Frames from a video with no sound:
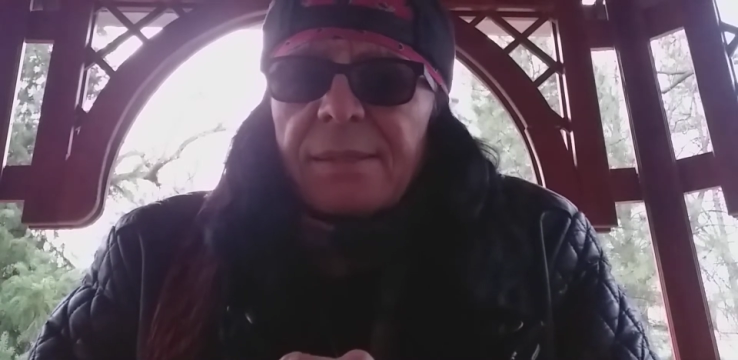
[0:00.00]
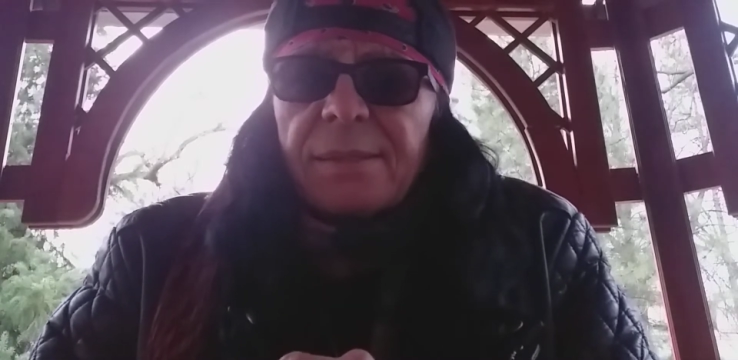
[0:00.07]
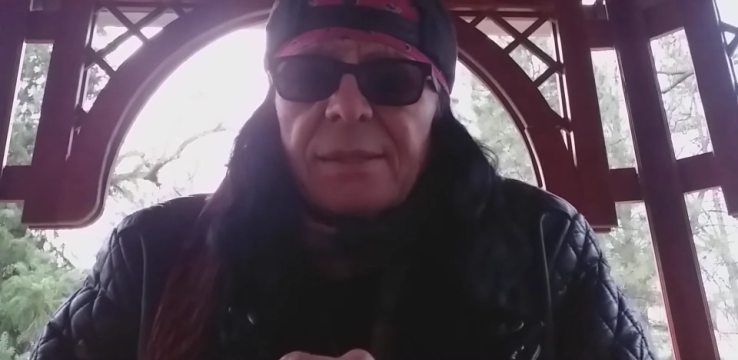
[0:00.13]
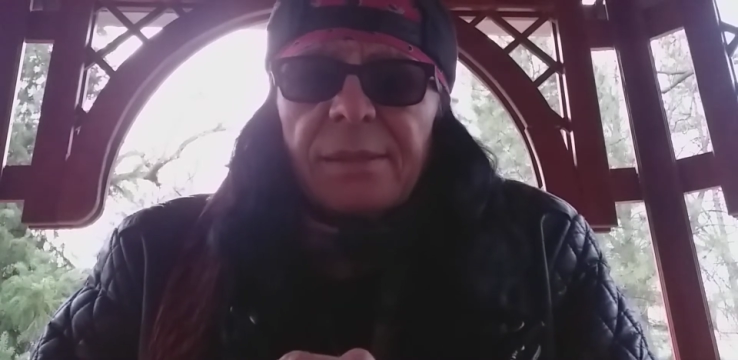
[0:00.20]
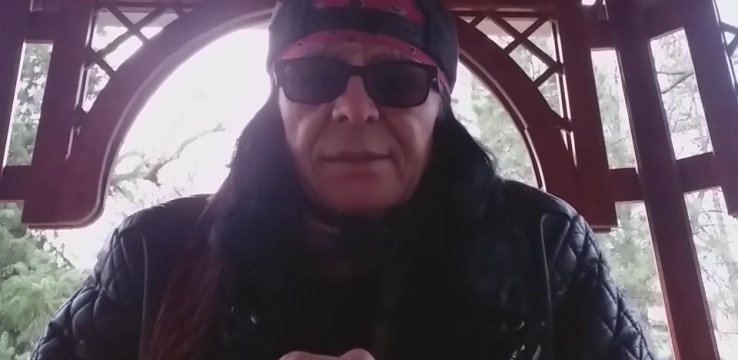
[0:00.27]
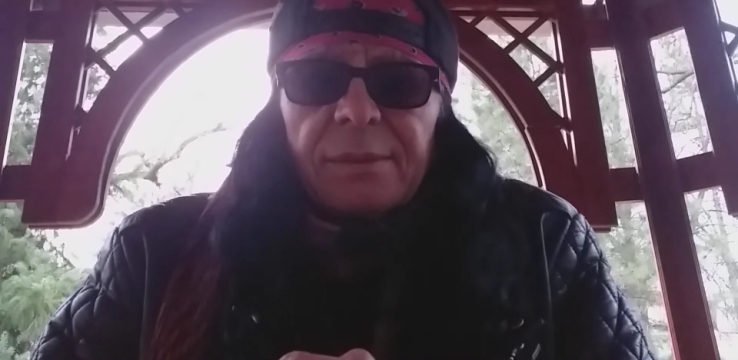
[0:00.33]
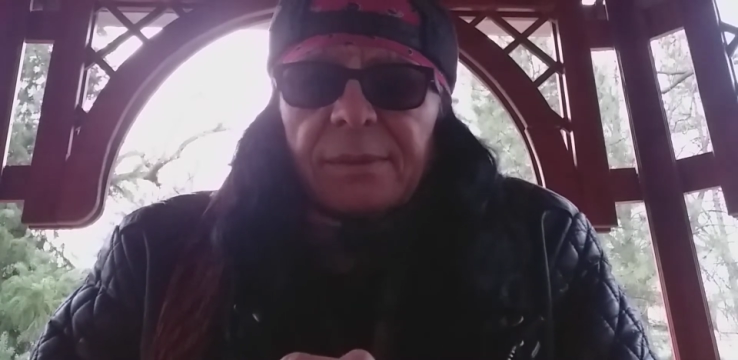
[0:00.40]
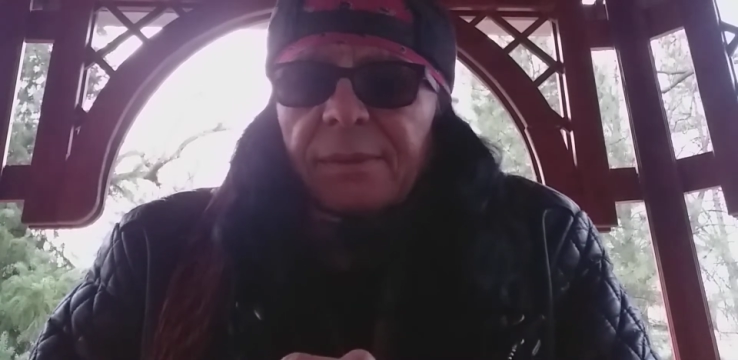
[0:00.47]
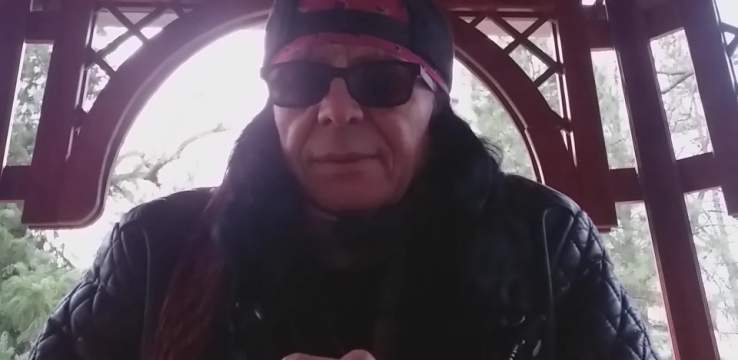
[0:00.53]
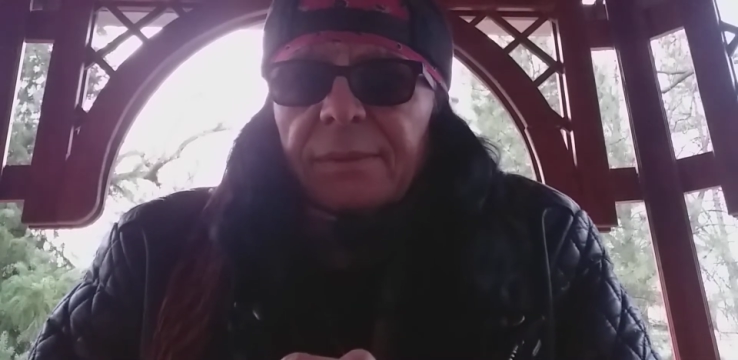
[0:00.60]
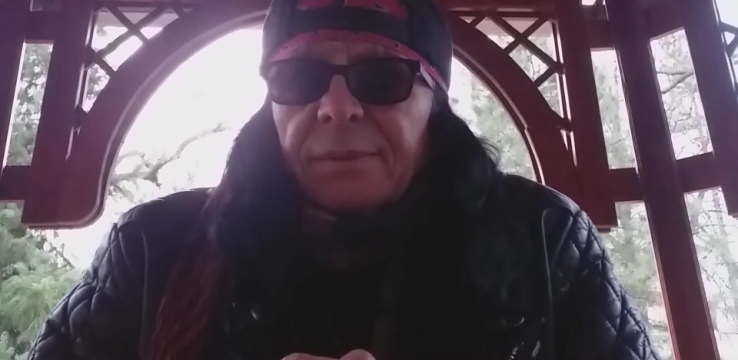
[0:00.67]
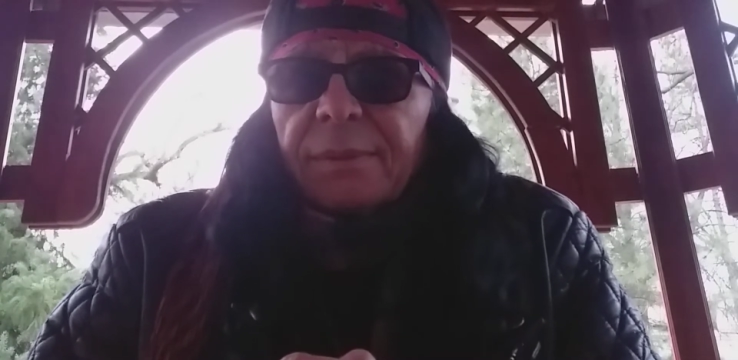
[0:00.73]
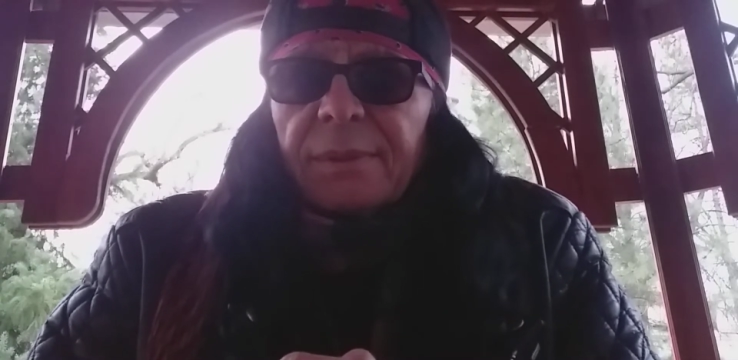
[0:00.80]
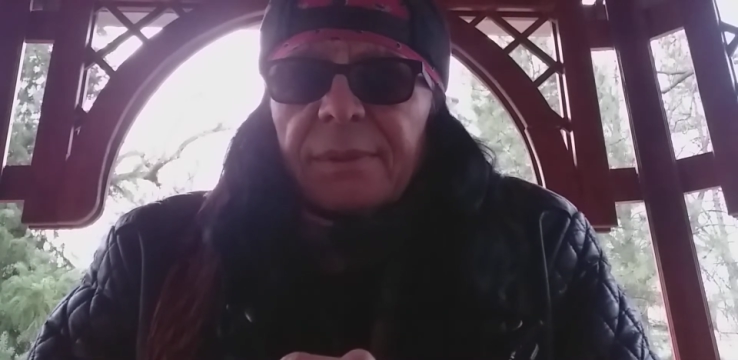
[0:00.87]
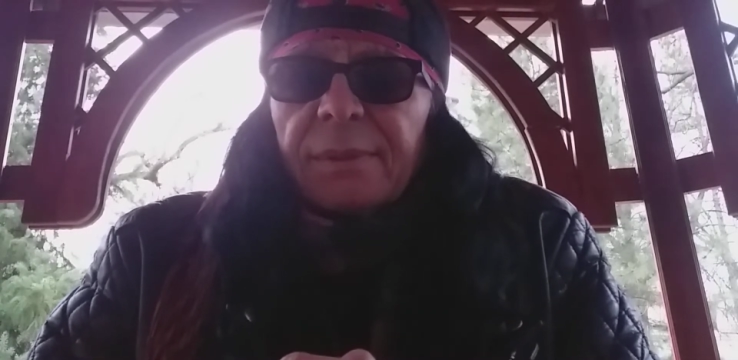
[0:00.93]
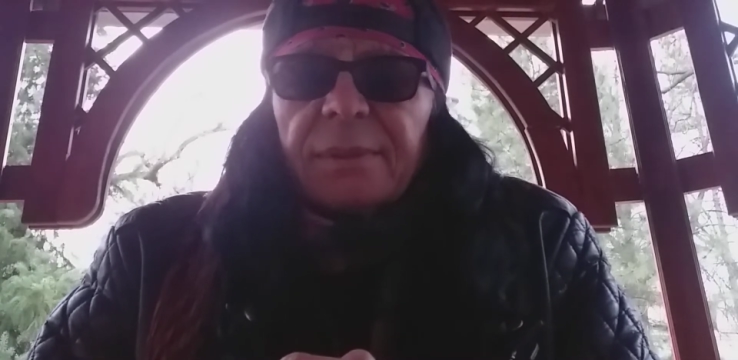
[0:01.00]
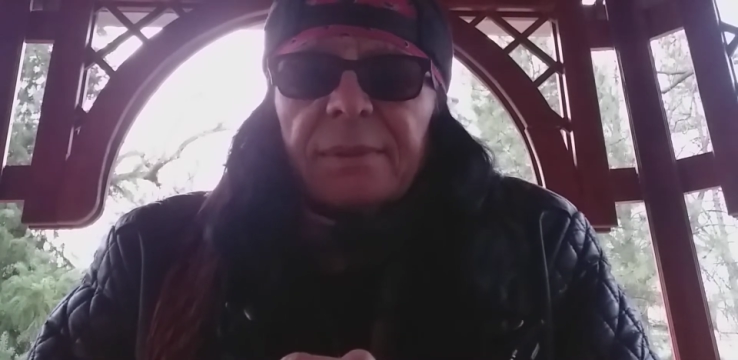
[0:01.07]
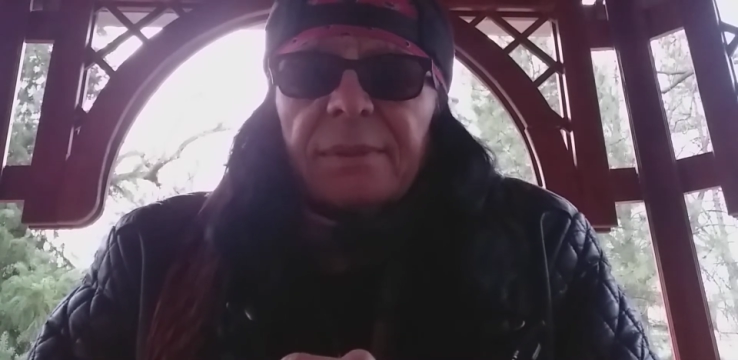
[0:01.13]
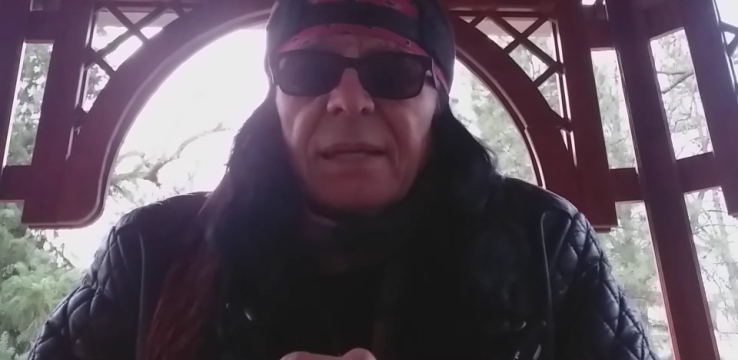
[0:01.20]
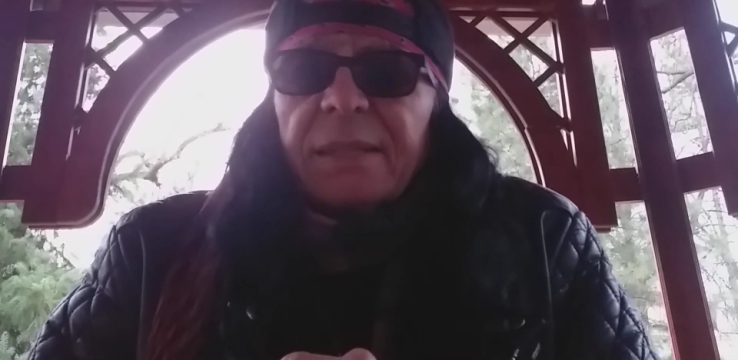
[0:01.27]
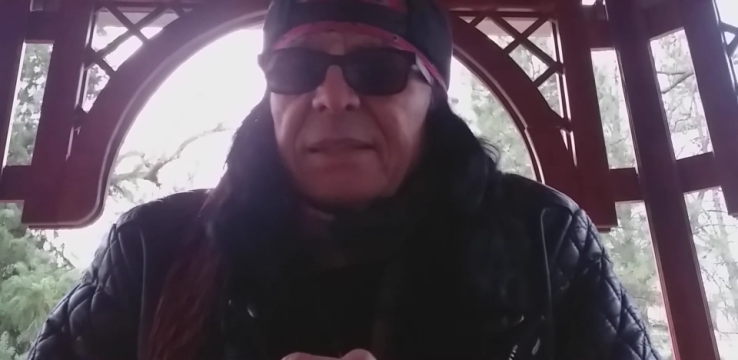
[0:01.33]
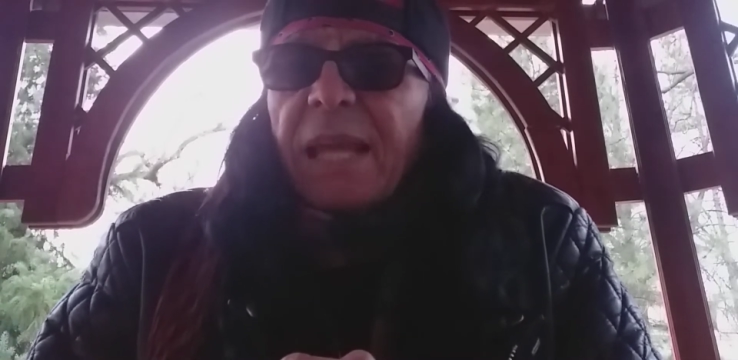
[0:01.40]
uh,
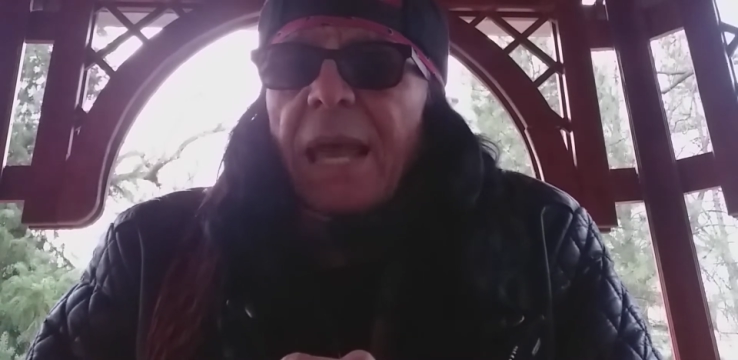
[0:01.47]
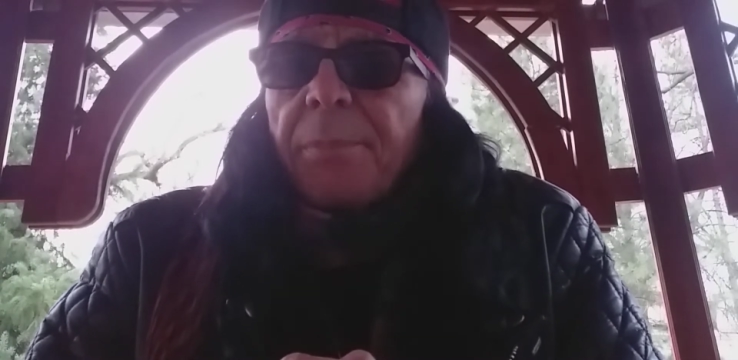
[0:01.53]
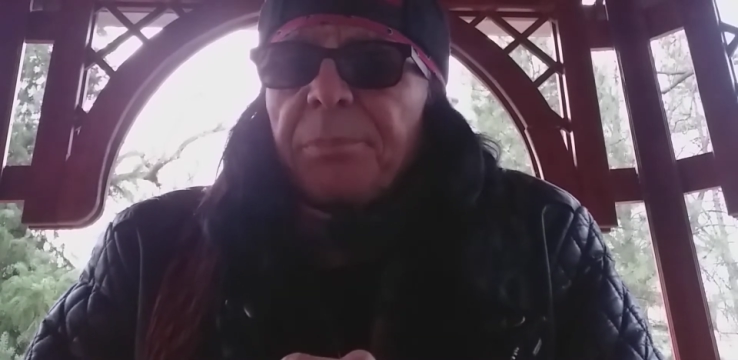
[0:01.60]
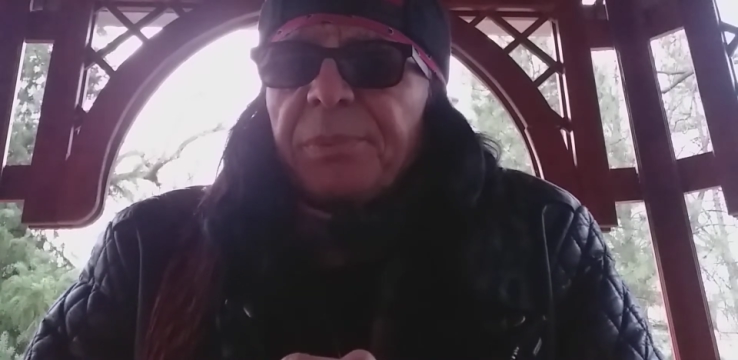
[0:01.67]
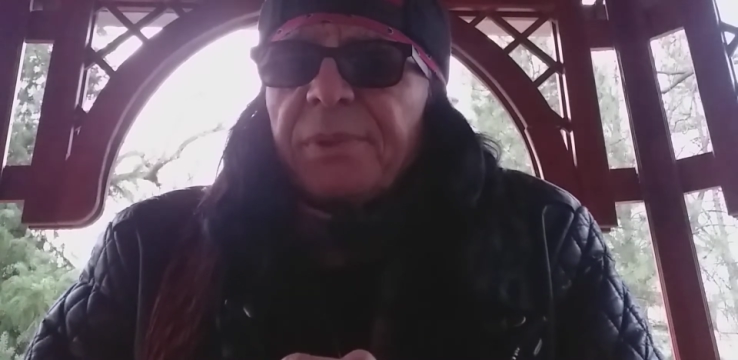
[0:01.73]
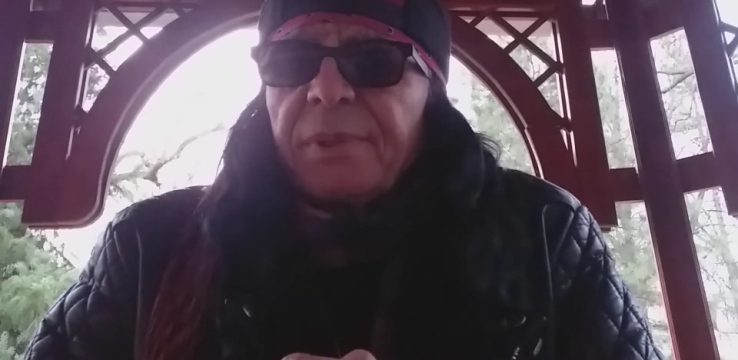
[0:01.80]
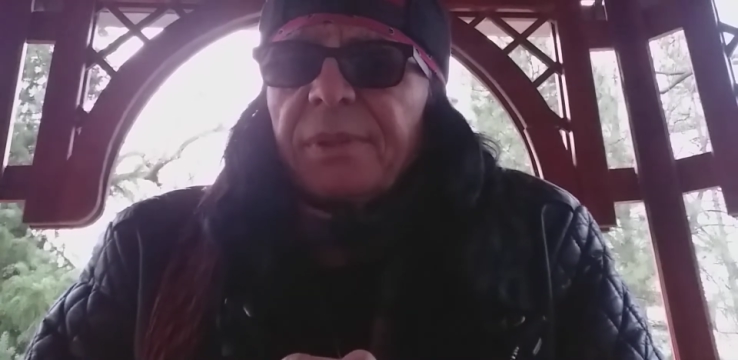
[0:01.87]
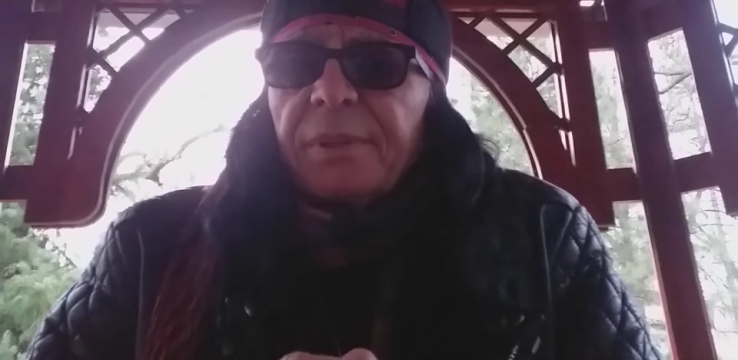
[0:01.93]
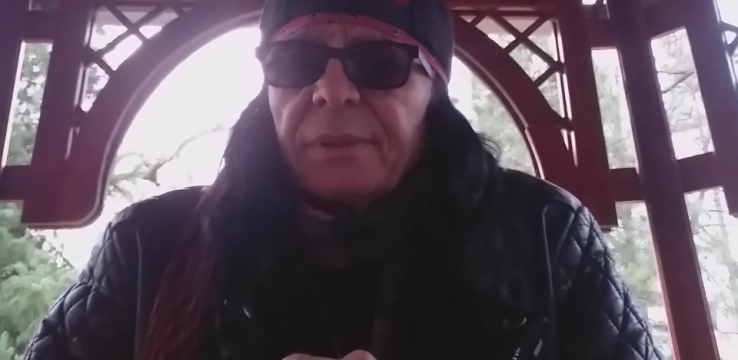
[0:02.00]
attempt